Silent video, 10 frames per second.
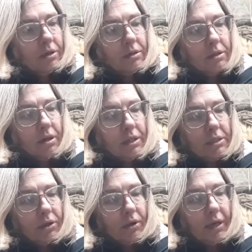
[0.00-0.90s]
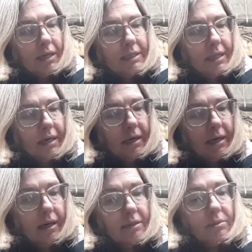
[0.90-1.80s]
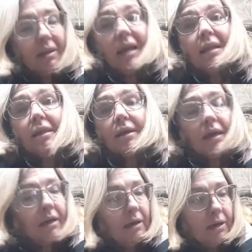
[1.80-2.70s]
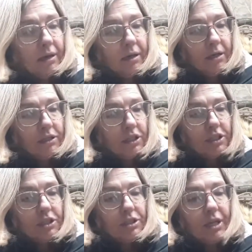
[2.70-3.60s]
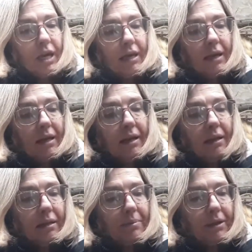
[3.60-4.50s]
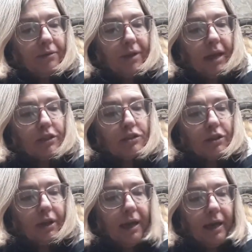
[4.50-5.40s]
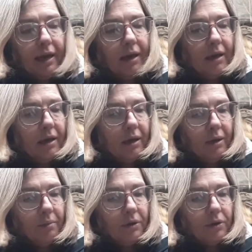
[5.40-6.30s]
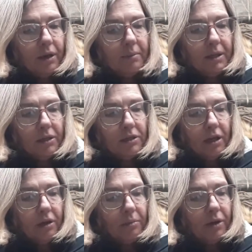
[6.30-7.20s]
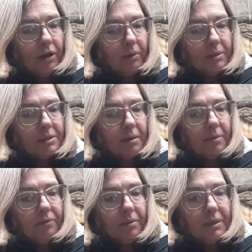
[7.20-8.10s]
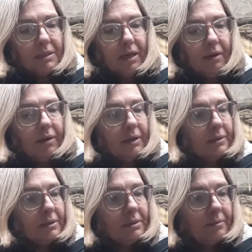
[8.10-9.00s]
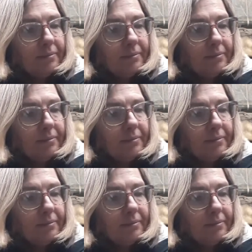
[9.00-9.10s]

So it is a good idea, as with anything, just to take a little bit of extra care when you're coming and working with some of the materials.